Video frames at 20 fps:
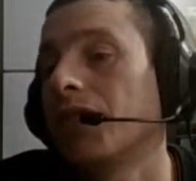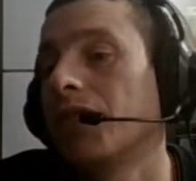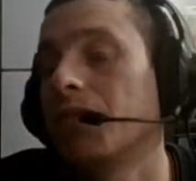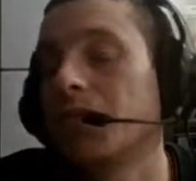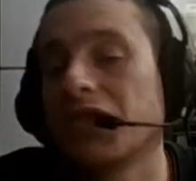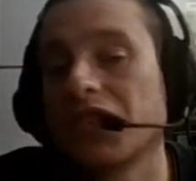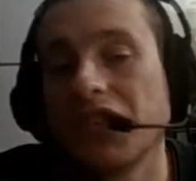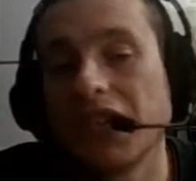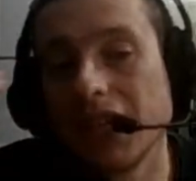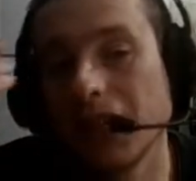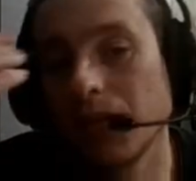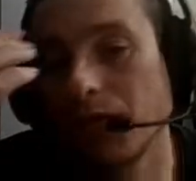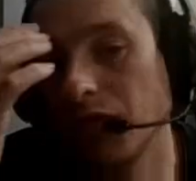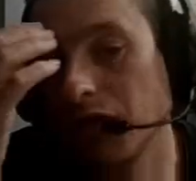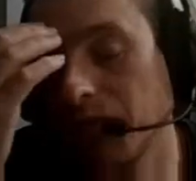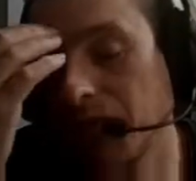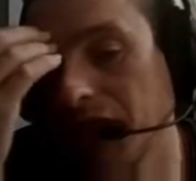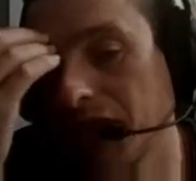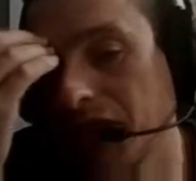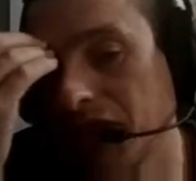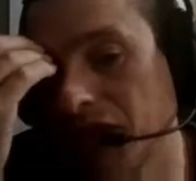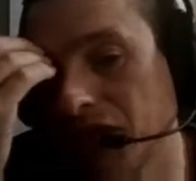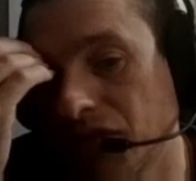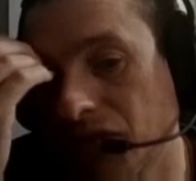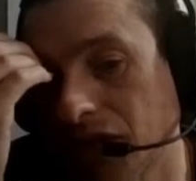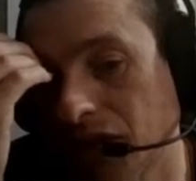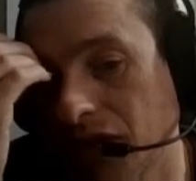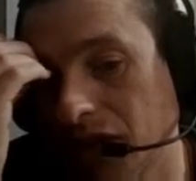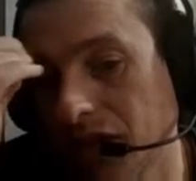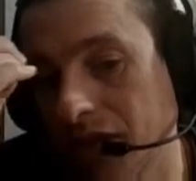I would have been taking them with me on this
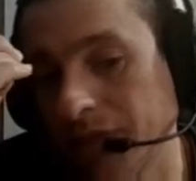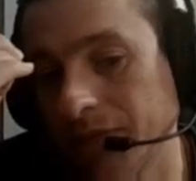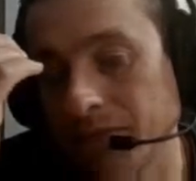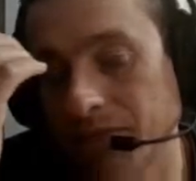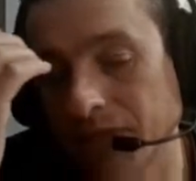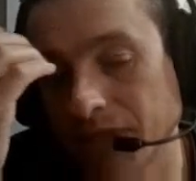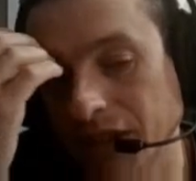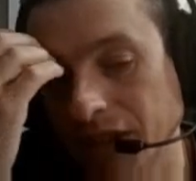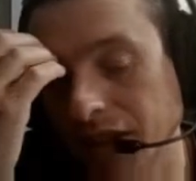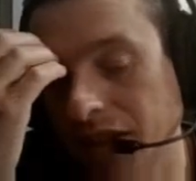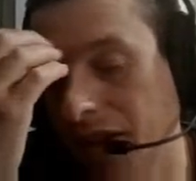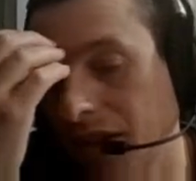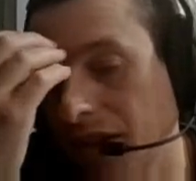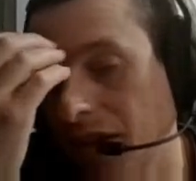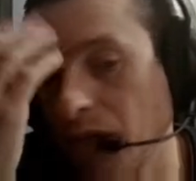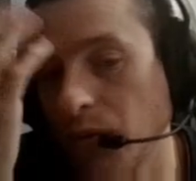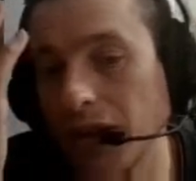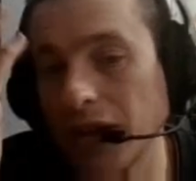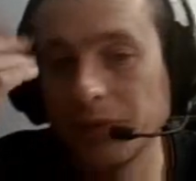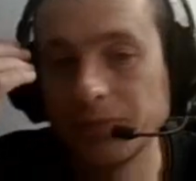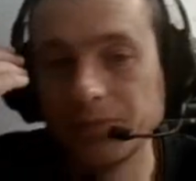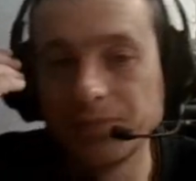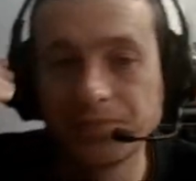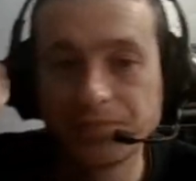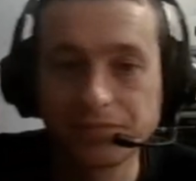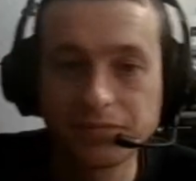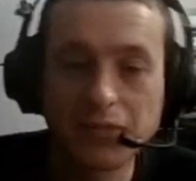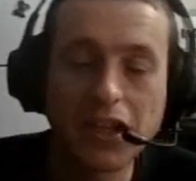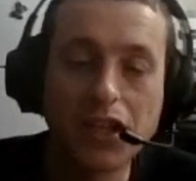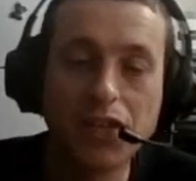run. Oh well.
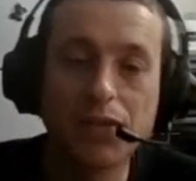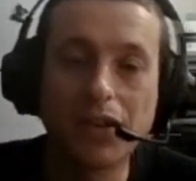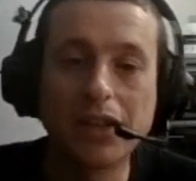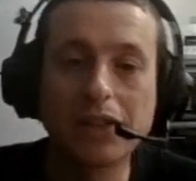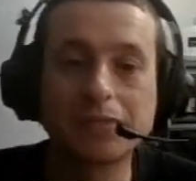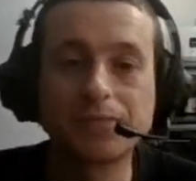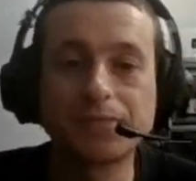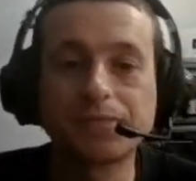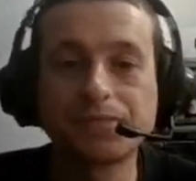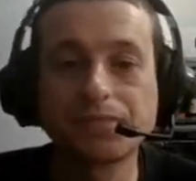Anyway,